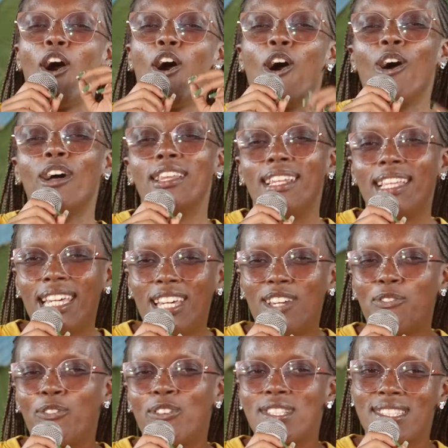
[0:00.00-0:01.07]
only
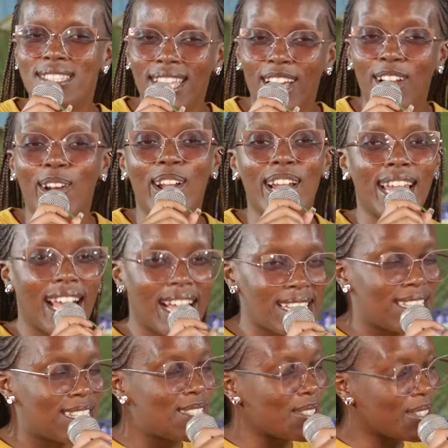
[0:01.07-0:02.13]
if we stay
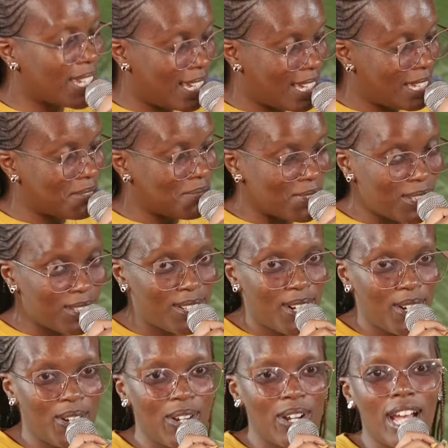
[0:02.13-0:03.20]
connected to Him, you
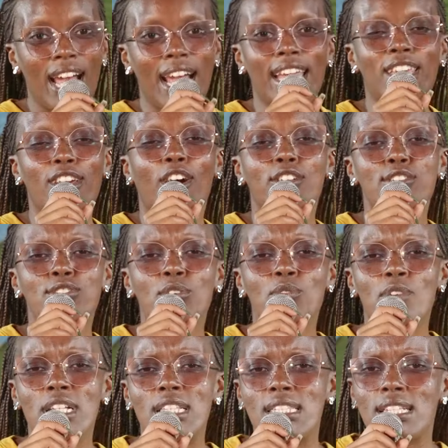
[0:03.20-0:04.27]
know? He also
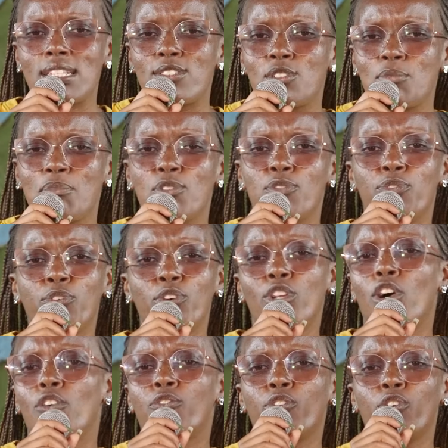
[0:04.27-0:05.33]
wants us to be full
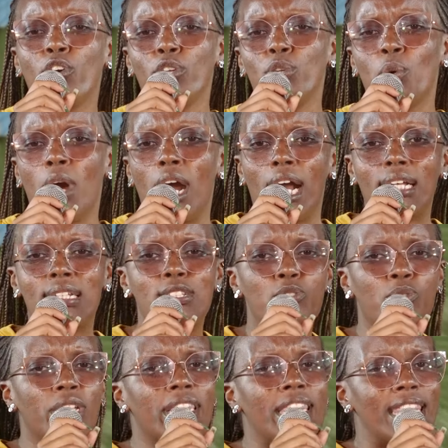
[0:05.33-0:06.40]
of good works,
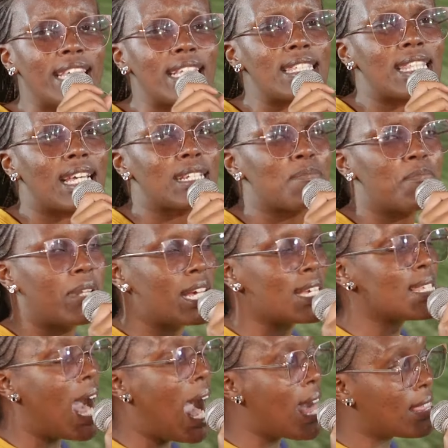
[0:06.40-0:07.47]
doing things that
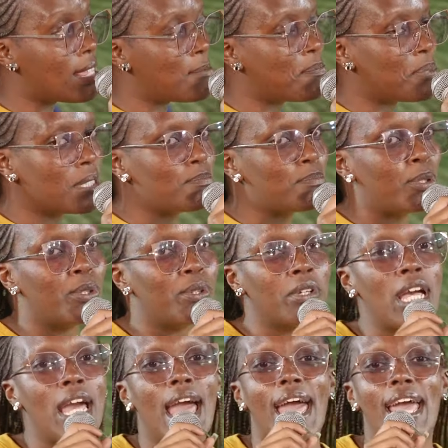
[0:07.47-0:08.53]
bless other
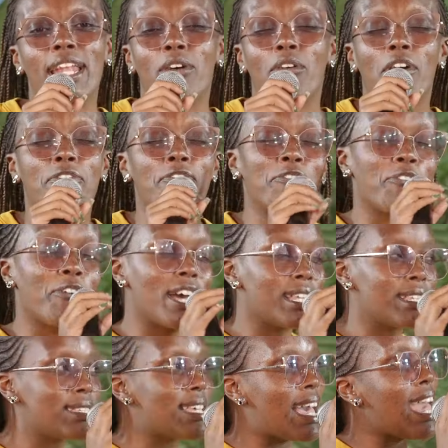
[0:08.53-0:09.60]
people and our
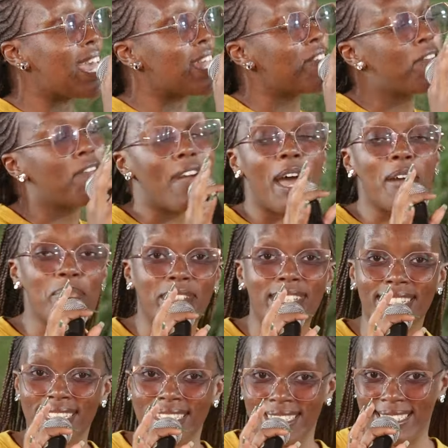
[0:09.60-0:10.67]
friends and
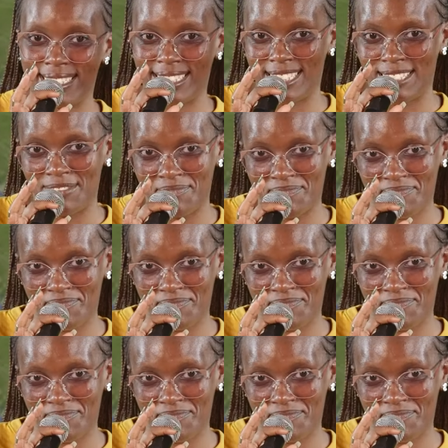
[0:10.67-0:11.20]
families.